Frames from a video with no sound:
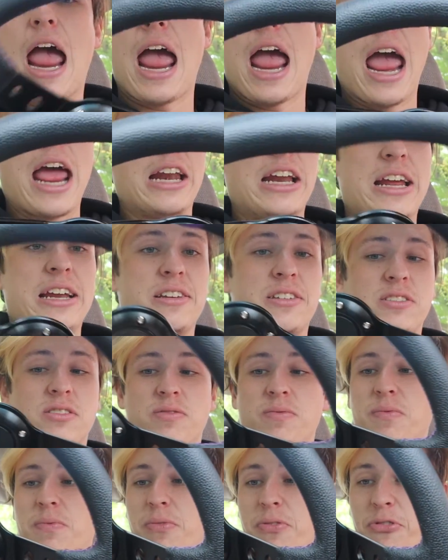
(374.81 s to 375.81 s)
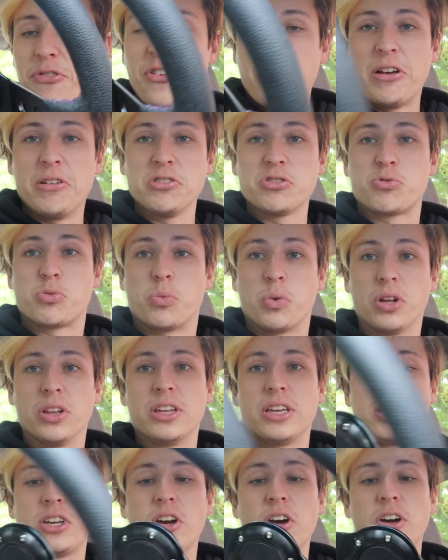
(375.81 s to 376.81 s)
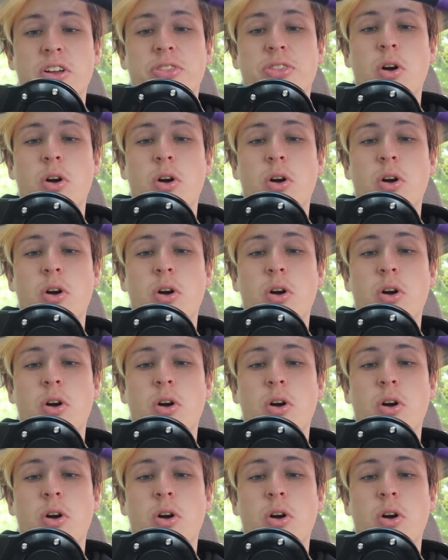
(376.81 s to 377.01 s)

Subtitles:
And it feels really good.